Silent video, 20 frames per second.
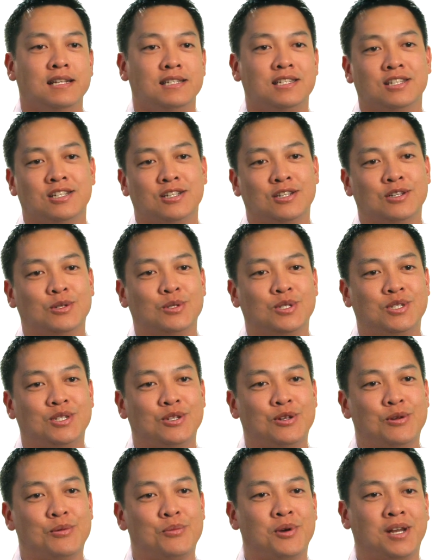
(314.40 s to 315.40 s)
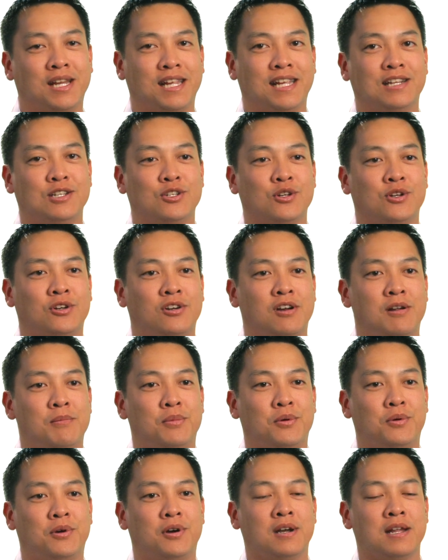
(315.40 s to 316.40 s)
to bringing a donor on
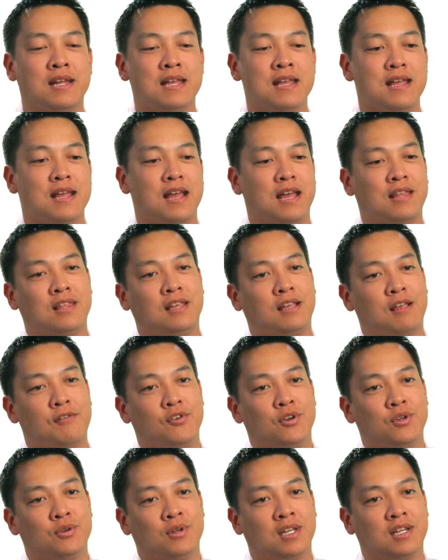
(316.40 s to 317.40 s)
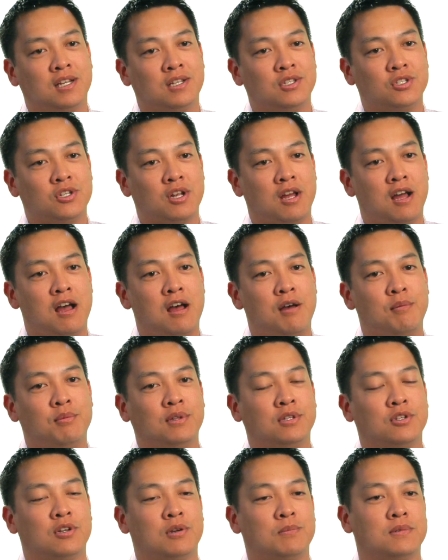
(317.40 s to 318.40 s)
board. I think if you're doing a good job
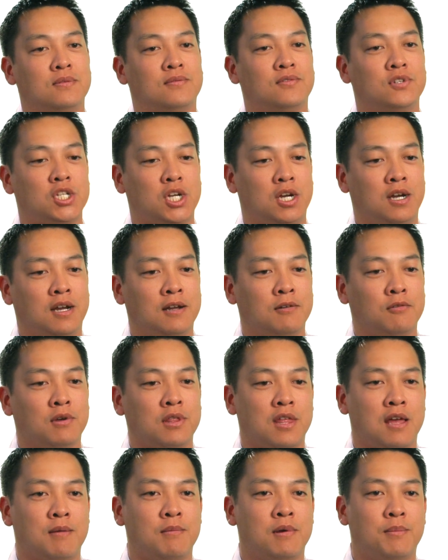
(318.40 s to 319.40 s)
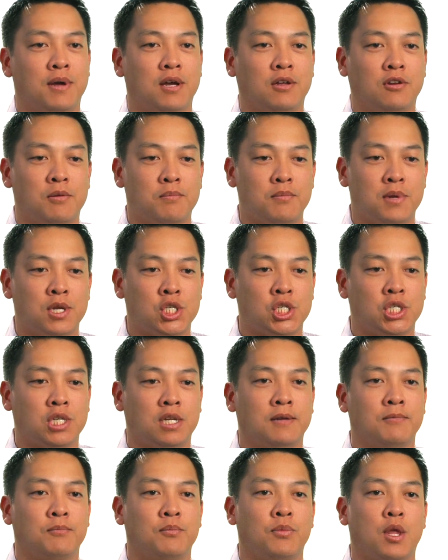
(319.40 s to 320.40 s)
in terms of sharing with them about your
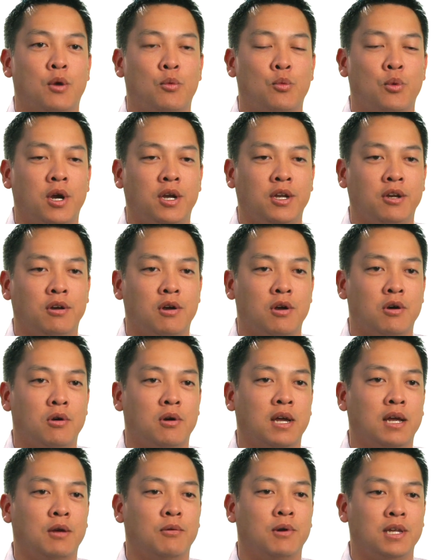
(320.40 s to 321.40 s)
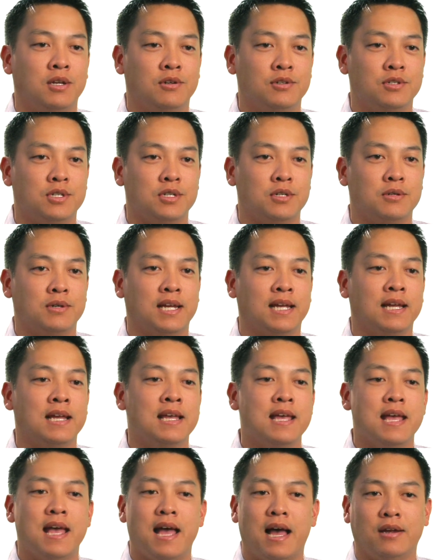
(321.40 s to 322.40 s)
mission, where you're going, what you're doing,
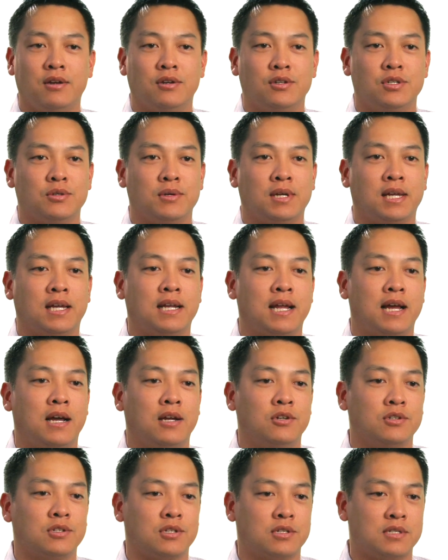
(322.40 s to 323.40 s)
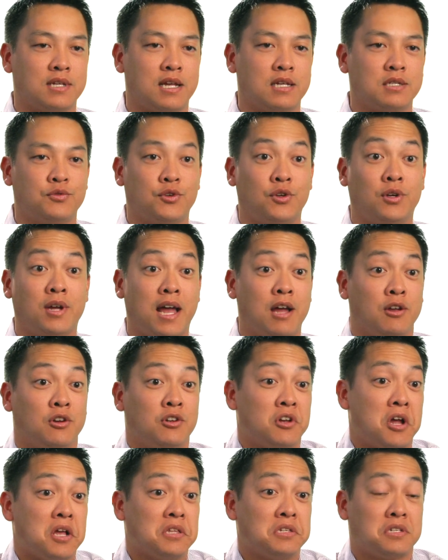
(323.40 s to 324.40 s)
how you're doing it, how you're successful, how
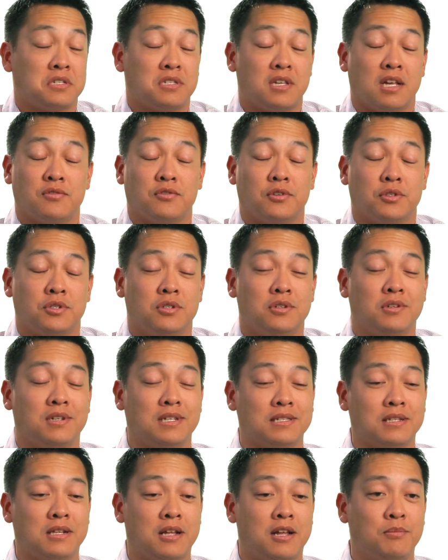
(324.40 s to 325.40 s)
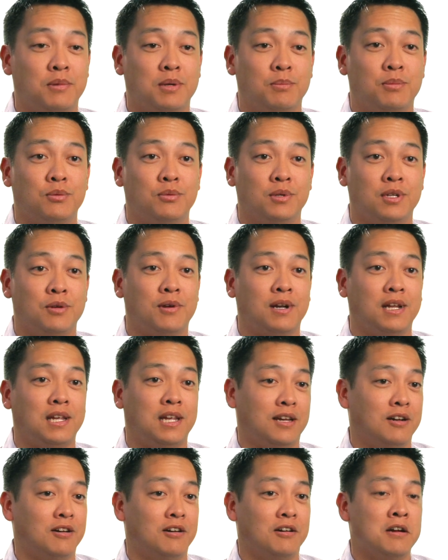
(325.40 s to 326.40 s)
you're not successful too, because a lot of people really want to
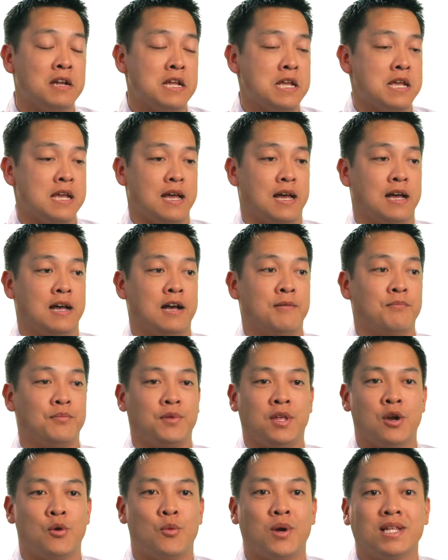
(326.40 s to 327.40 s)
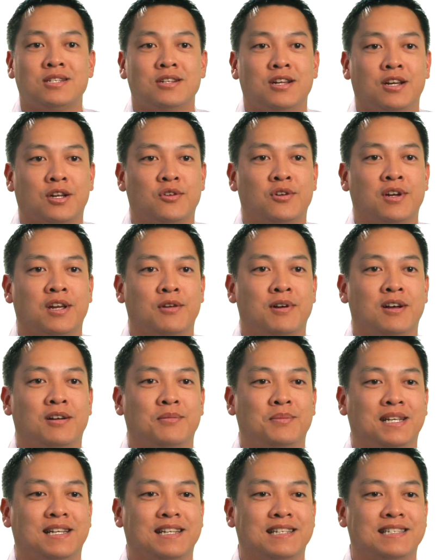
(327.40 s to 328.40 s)
hear, what's not going well,
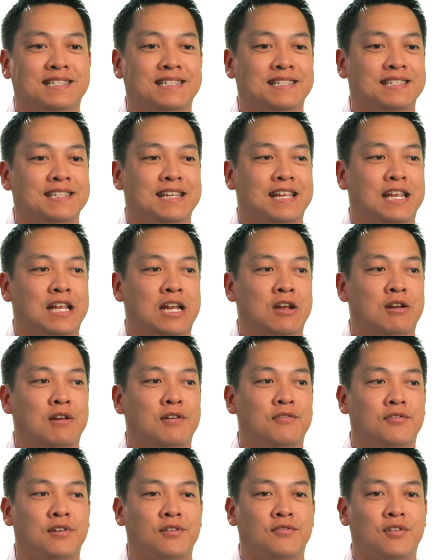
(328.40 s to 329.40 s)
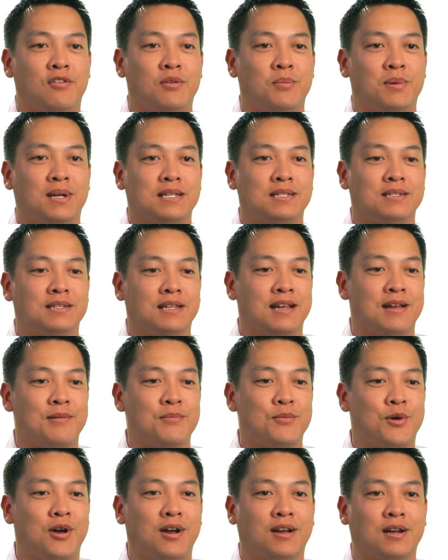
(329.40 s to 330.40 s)
because if everybody's
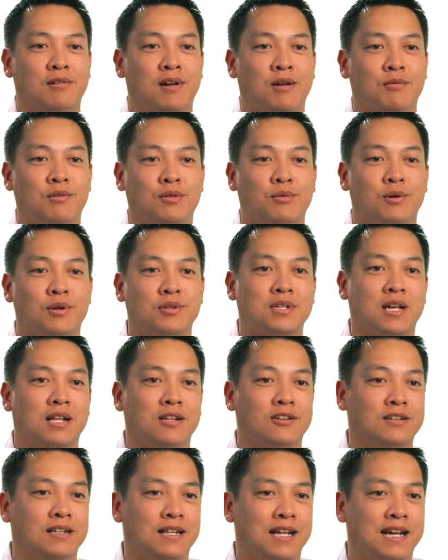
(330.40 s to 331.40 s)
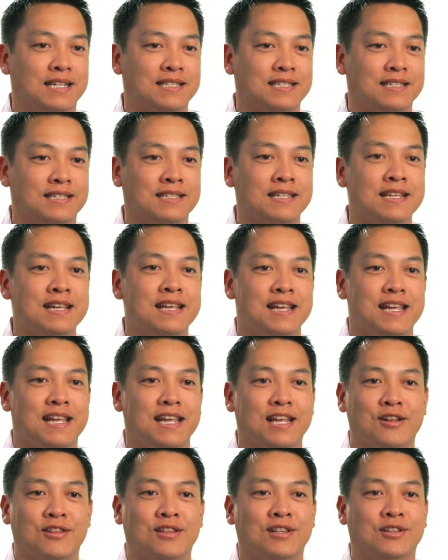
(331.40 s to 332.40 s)
walking around with rose-colored glasses,
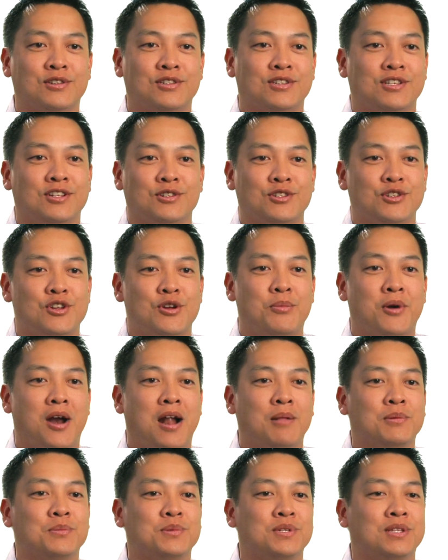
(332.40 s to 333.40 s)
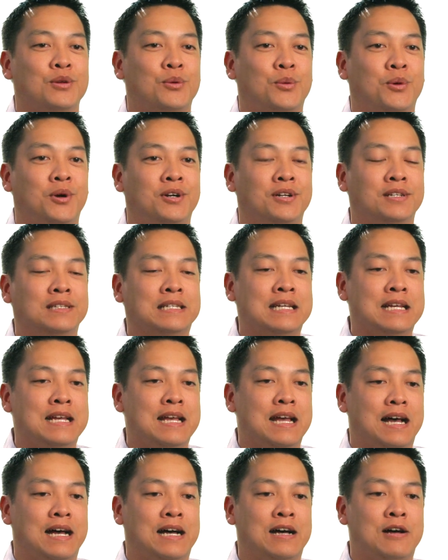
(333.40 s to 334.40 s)
then there's no problems in the world.
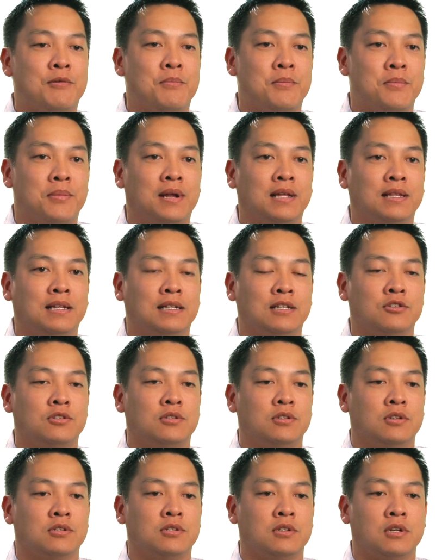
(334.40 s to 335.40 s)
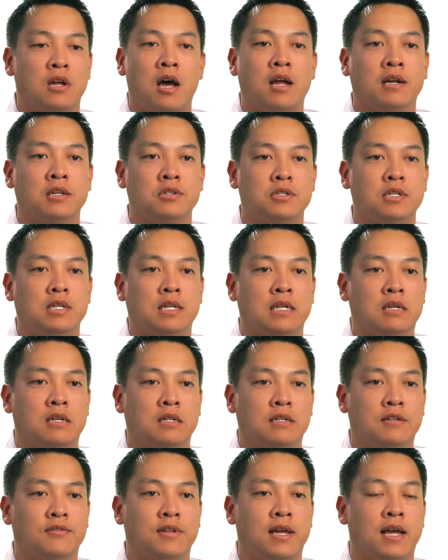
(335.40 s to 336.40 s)
But I think there's an honesty in
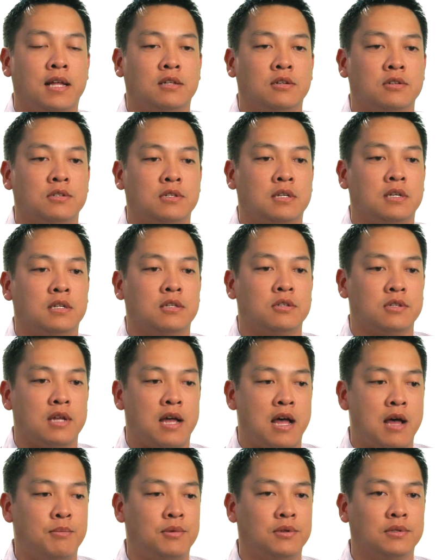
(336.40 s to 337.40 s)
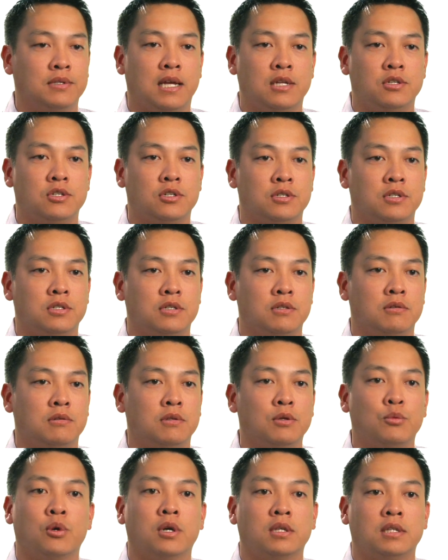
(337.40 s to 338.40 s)
all of that. There's a humble nature to
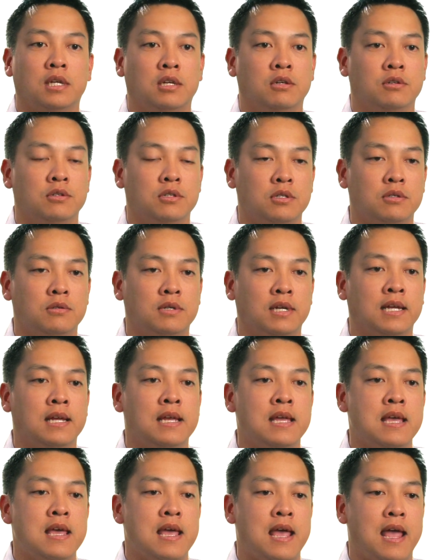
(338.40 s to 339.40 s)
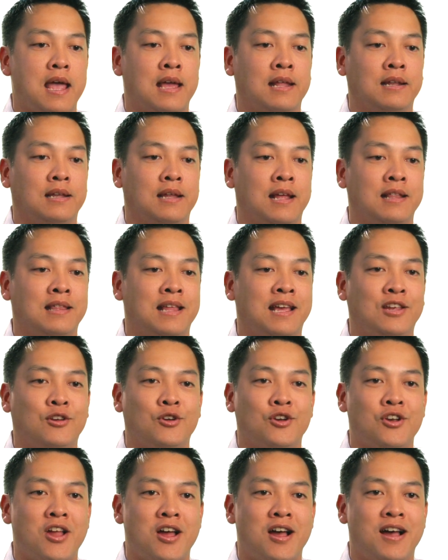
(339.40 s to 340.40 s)
the work that you're doing, and that
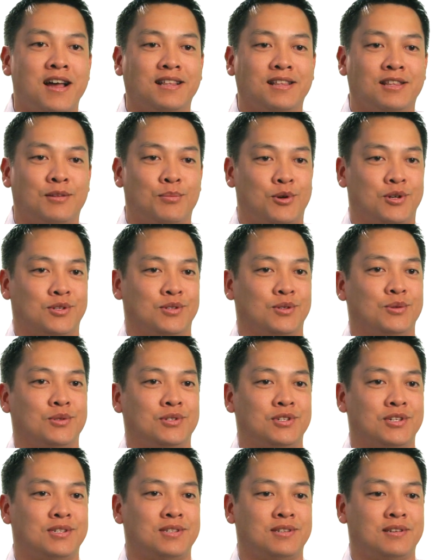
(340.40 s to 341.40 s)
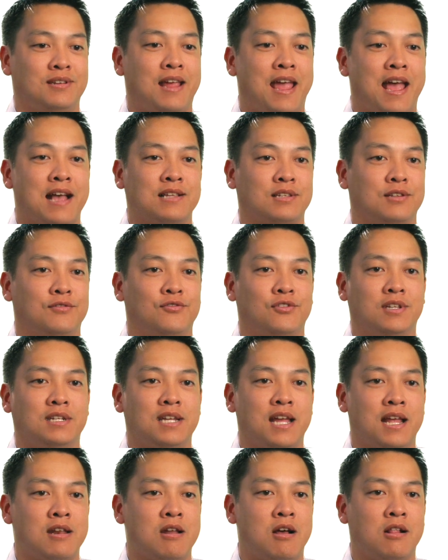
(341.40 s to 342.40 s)
you're not the person who's just asking for the
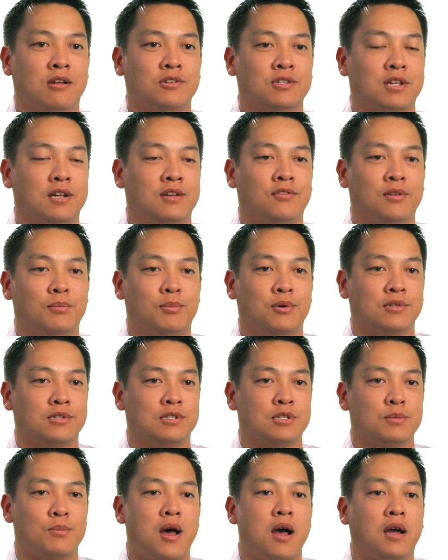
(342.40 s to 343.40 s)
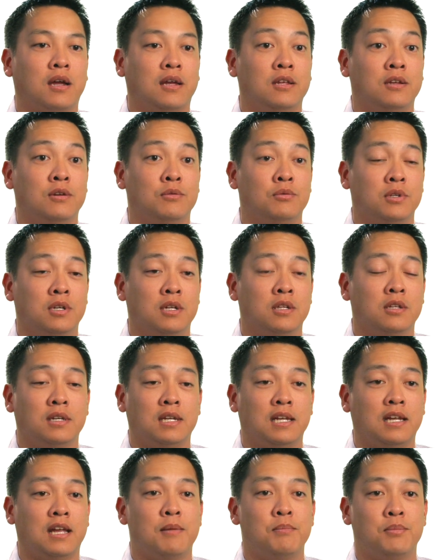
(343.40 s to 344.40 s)
$10 out of the person's pocket. You're really
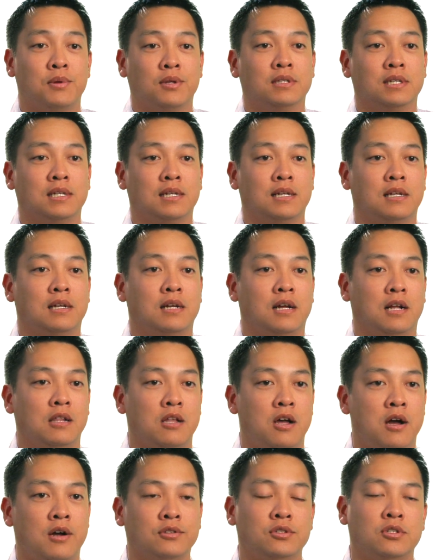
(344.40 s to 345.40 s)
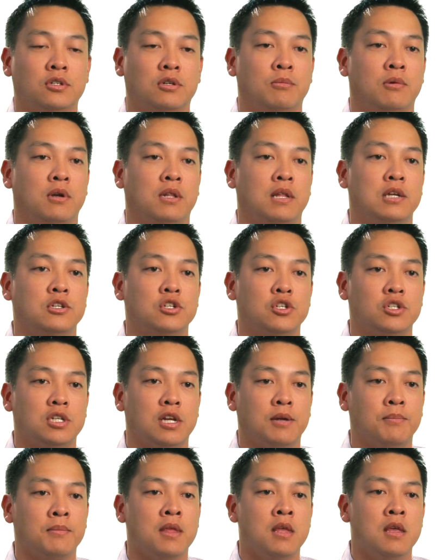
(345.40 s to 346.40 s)
looking at building a long-term
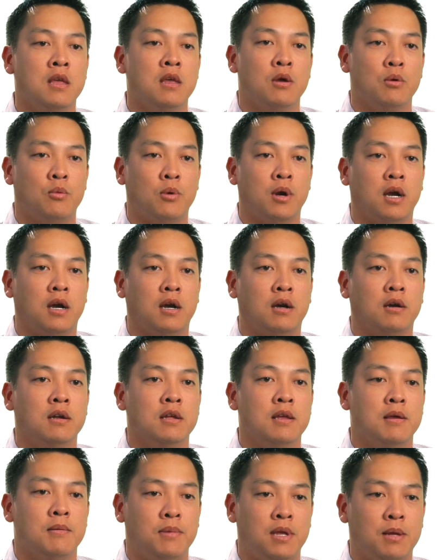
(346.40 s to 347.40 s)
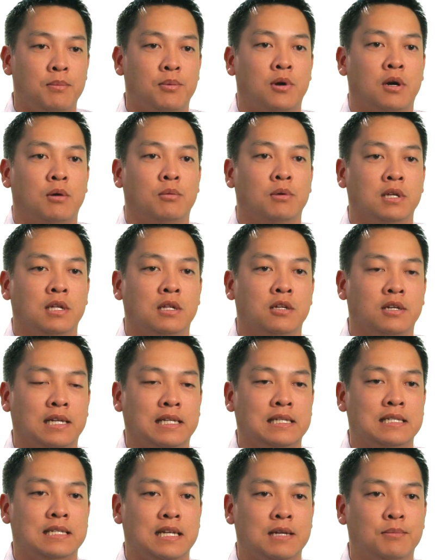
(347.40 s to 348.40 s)
relationship where people are really
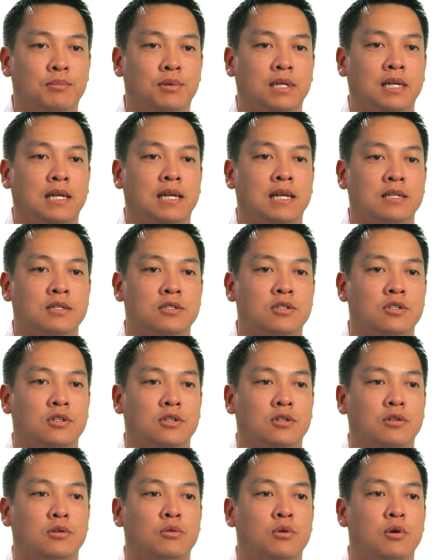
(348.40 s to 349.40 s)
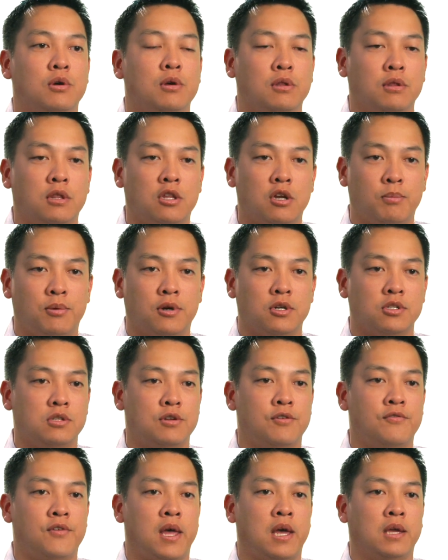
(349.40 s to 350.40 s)
looking deeply into their
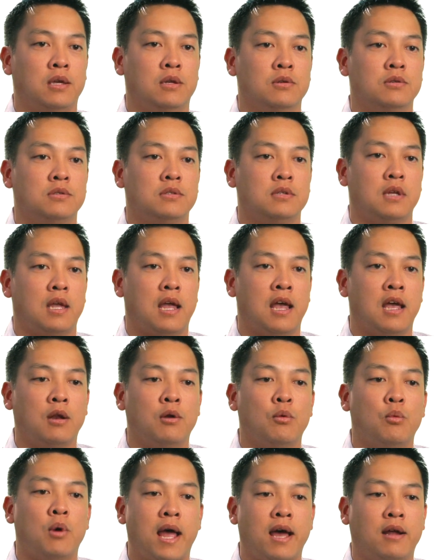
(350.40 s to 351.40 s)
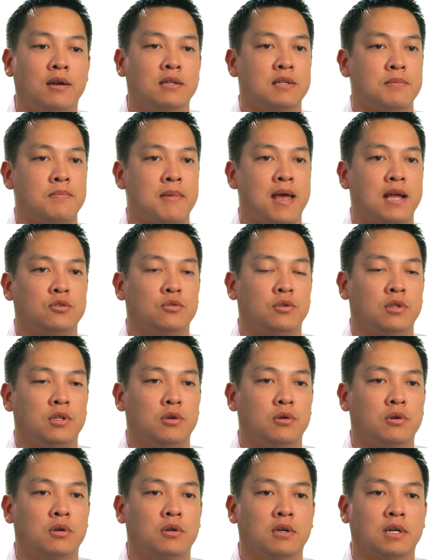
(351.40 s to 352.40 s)
personal values and how does it match with
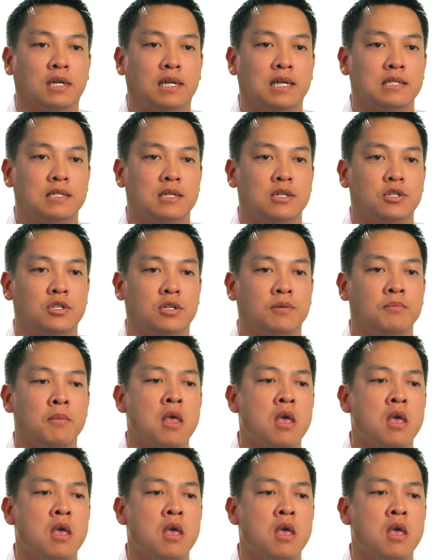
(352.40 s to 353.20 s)
your organization.